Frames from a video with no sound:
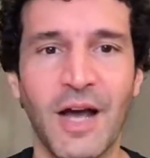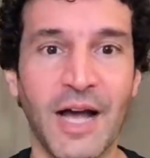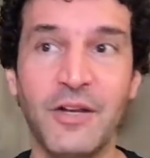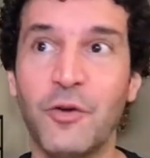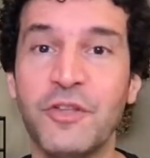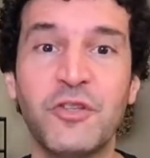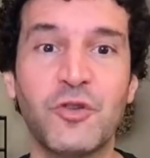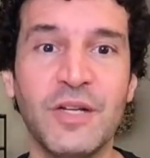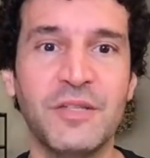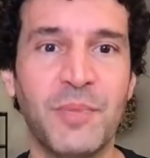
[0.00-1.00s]
I know the
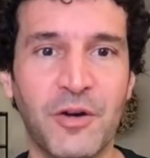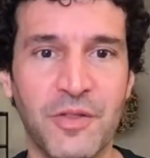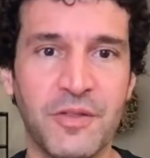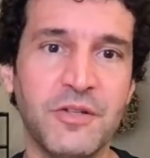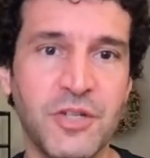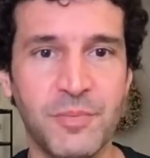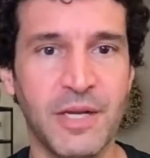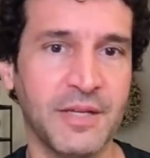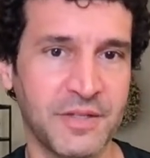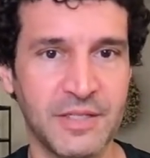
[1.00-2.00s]
streets better than the
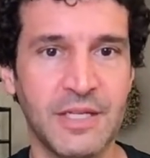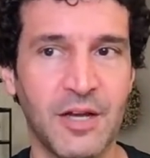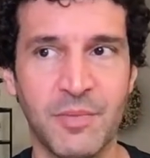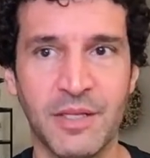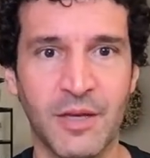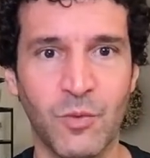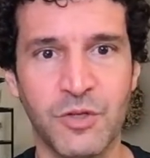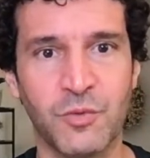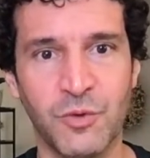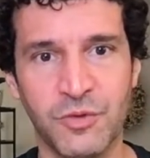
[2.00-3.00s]
GPS can tell me like
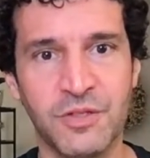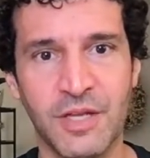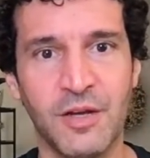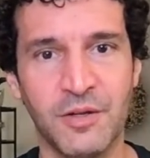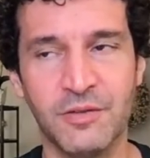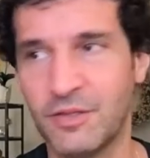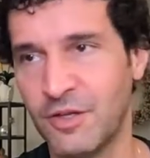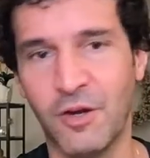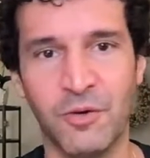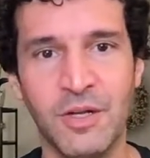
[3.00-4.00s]
which route to
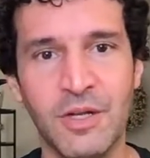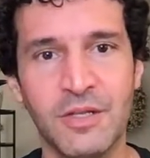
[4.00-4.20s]
go.